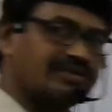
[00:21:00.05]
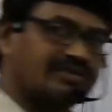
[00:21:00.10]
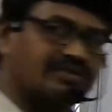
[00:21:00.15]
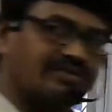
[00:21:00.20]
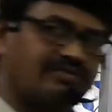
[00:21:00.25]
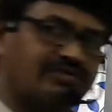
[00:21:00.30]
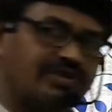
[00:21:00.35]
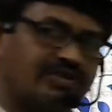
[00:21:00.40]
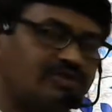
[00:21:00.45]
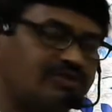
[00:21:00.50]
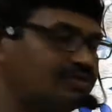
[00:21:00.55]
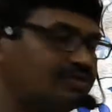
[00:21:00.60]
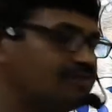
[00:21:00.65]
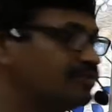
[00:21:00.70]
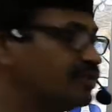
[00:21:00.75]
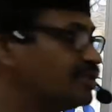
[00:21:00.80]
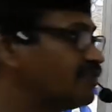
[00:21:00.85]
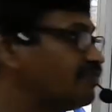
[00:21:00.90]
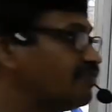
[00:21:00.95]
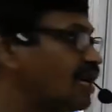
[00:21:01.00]
We have to
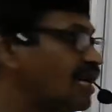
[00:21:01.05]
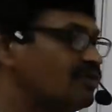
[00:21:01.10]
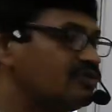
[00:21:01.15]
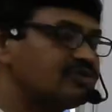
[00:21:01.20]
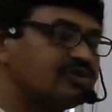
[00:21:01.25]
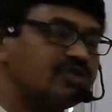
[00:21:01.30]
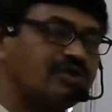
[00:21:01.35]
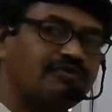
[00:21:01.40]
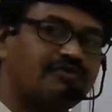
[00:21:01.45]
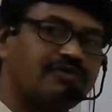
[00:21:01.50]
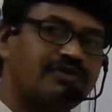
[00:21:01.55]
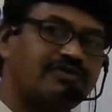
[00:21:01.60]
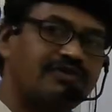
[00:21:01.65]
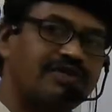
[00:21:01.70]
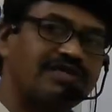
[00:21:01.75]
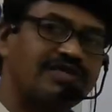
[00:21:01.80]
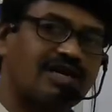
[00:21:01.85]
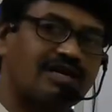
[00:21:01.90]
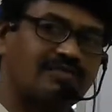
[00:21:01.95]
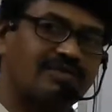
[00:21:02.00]
remember the values of
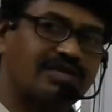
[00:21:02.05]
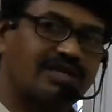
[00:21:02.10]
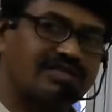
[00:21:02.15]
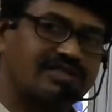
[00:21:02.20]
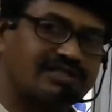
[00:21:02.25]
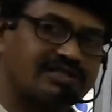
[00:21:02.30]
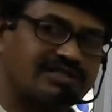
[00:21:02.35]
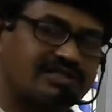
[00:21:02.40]
different orbitals.